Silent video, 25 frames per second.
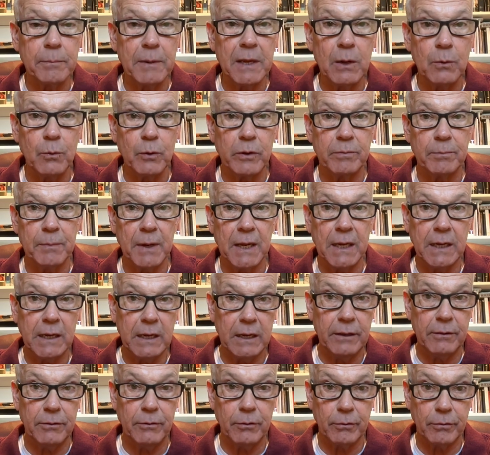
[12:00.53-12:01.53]
meet with me
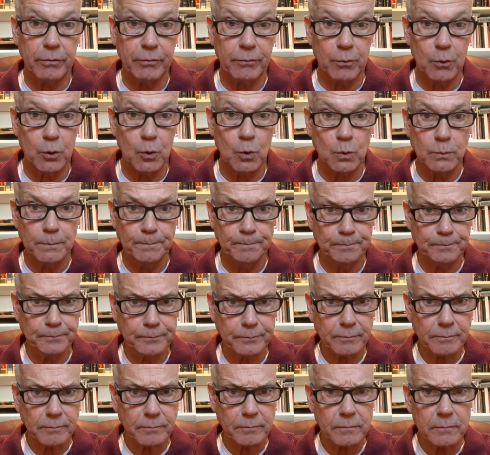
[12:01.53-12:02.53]
either through
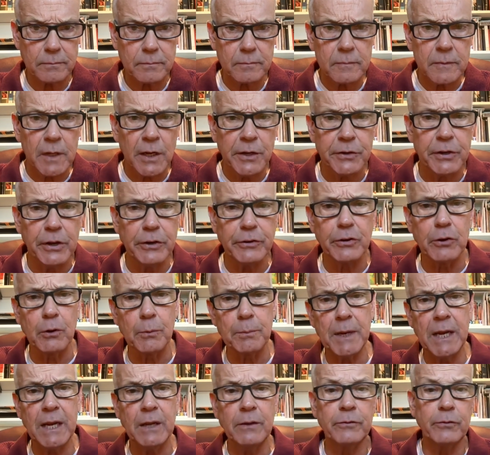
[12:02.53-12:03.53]
digital
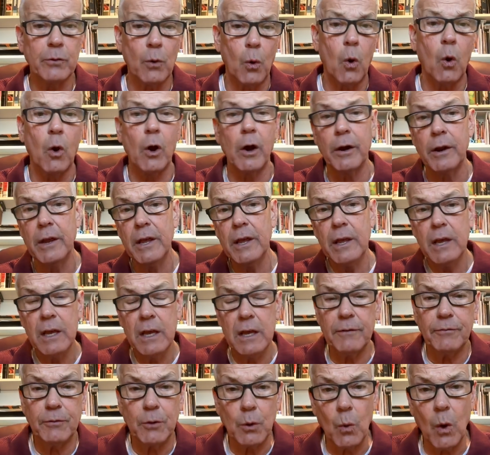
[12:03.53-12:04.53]
means or
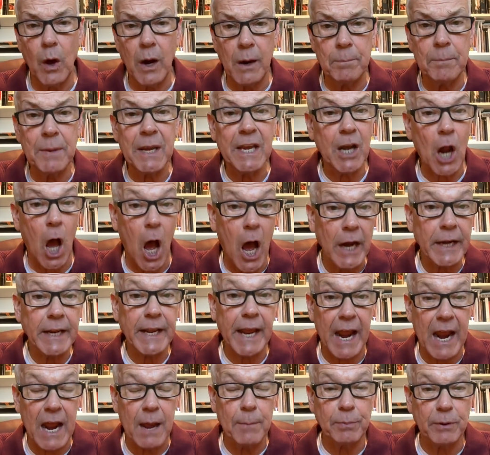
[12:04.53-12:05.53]
if you want to meet on
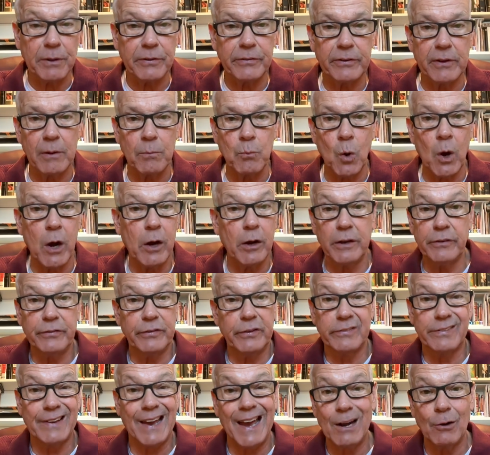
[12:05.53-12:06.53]
campus somewhere. It's
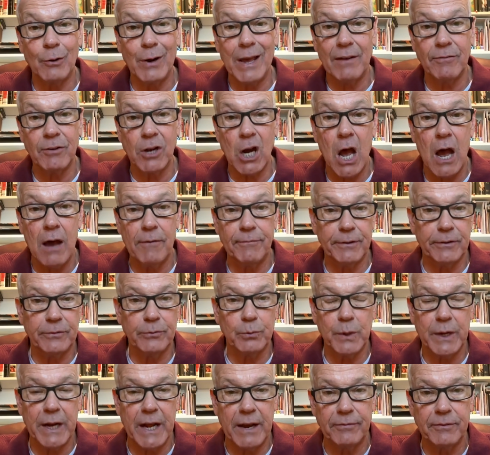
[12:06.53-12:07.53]
just I don't have an office.
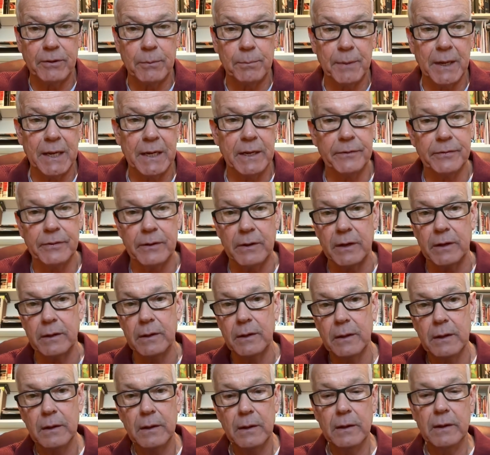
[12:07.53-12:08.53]
We'd have to meet at the
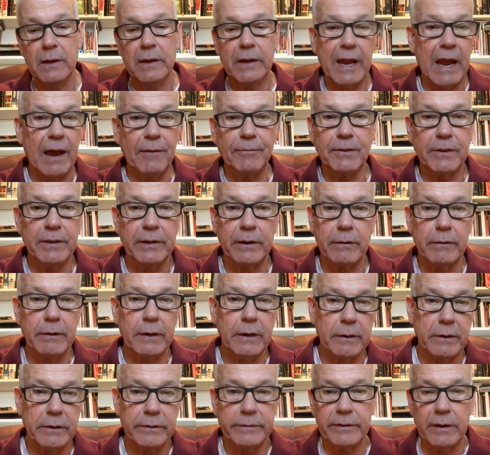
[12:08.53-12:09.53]

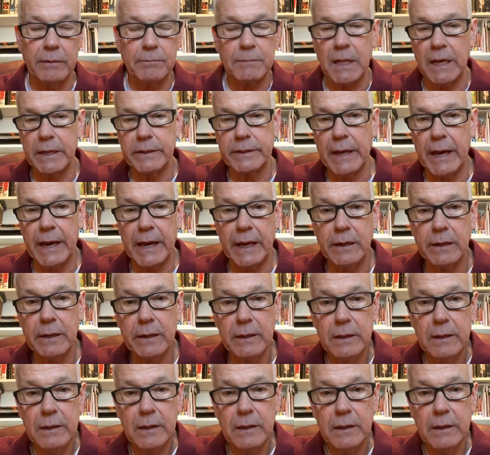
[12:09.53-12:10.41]
cafeteria or something like that.